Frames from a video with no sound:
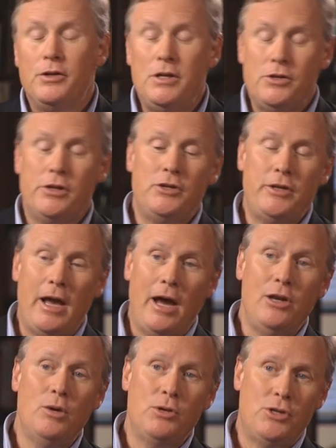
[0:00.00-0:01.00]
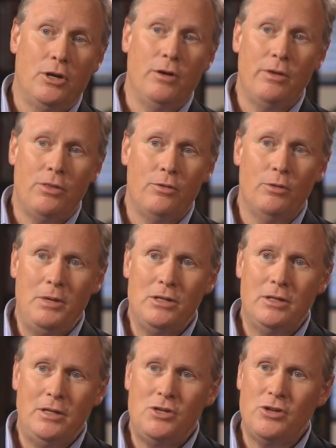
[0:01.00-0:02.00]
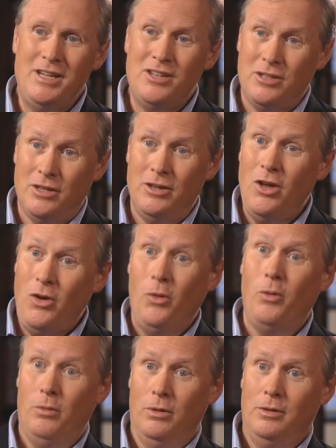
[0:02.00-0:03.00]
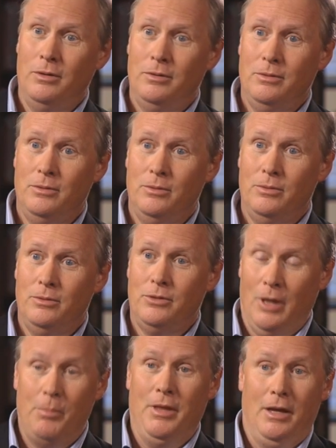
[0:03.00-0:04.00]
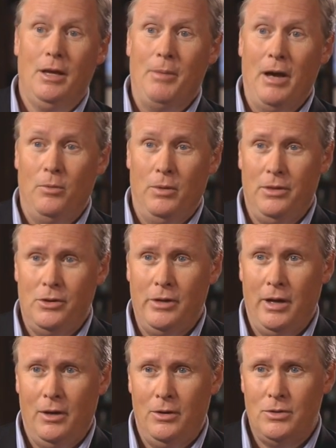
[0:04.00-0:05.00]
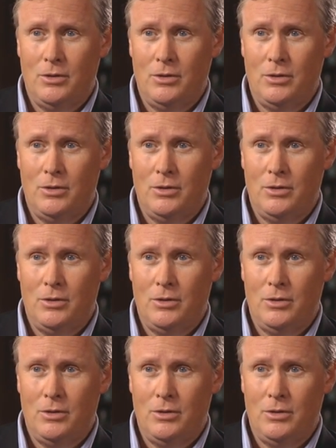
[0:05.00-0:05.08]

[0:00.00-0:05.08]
teacher to say, I know what you're going through, it means the teacher needs to know something about what the child is